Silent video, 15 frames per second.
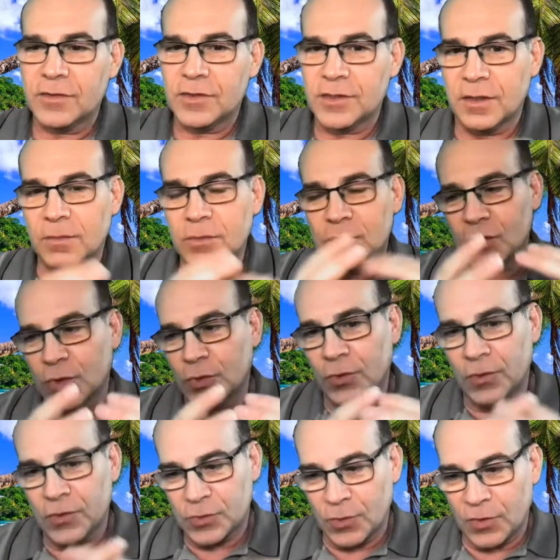some
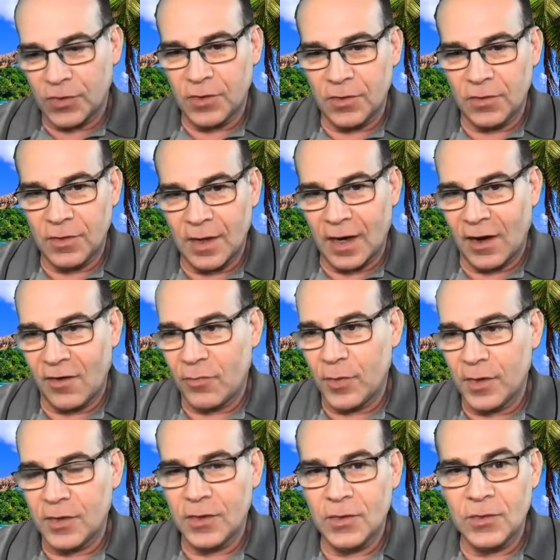tools with you that I've
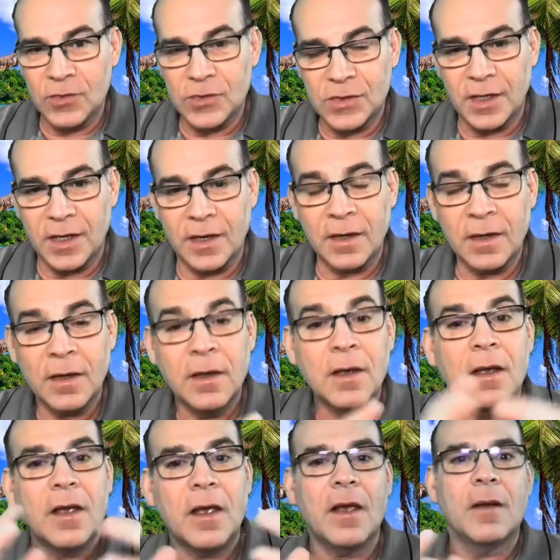been using
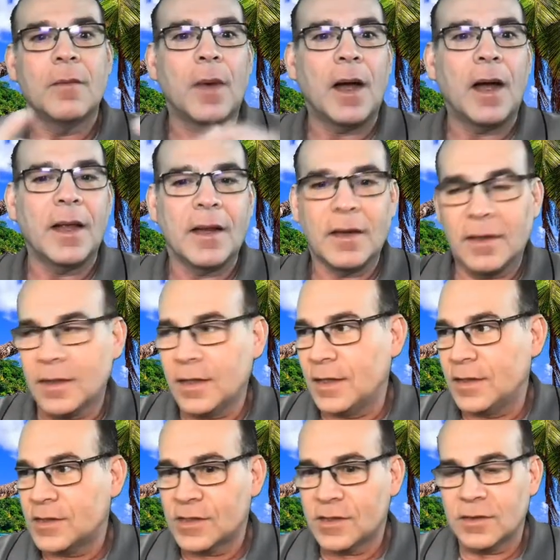in my lean,
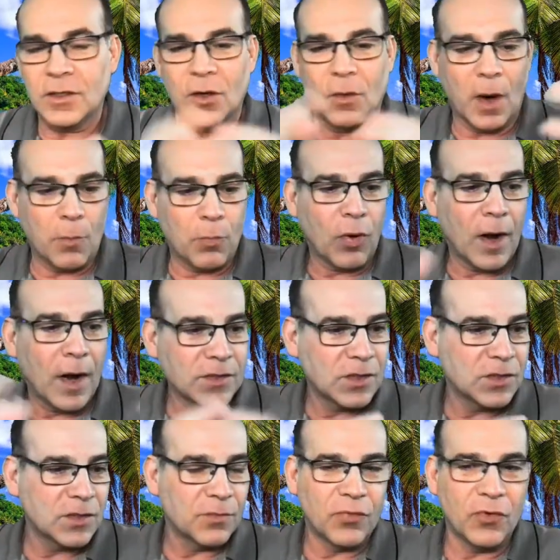my
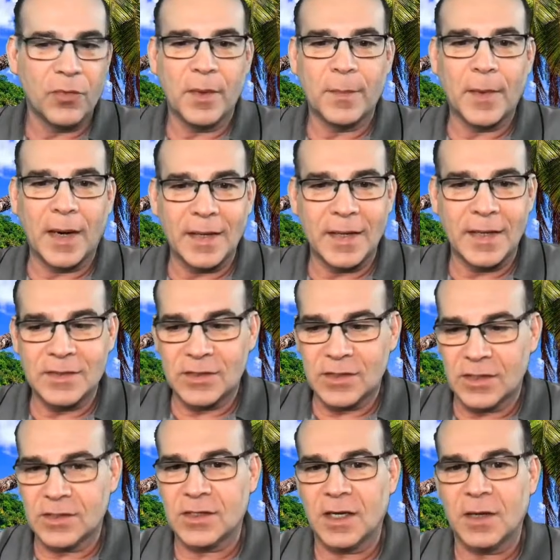process improvement, my Lean
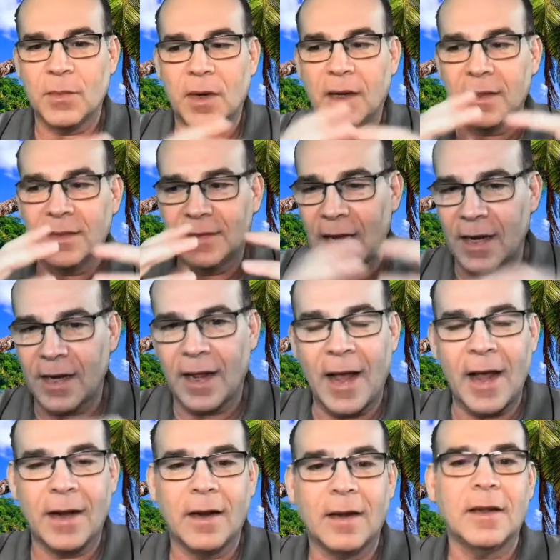Six Sigma data
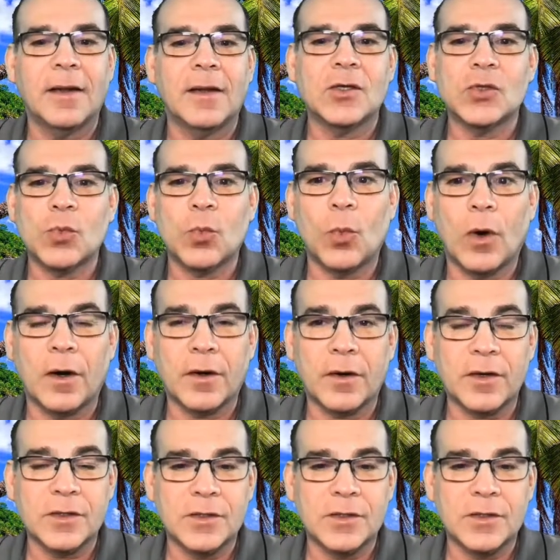analytics work